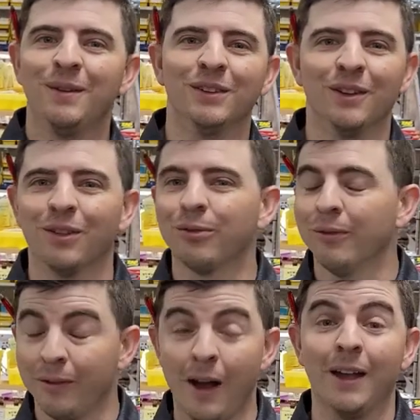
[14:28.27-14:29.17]
Well, don't
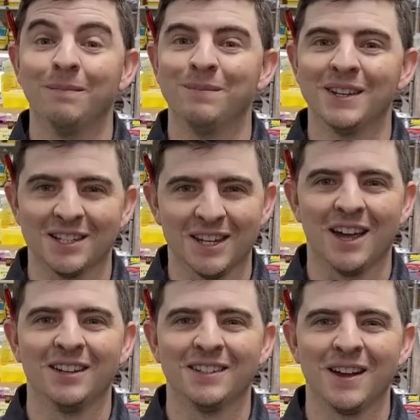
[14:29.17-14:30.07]
fret because I
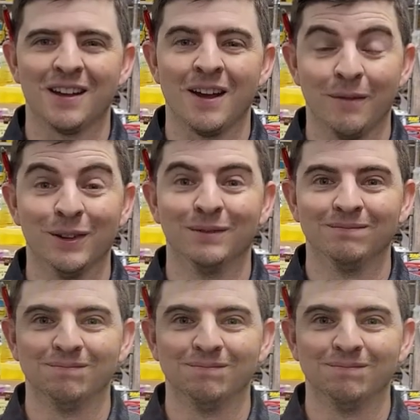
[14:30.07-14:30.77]
got you covered.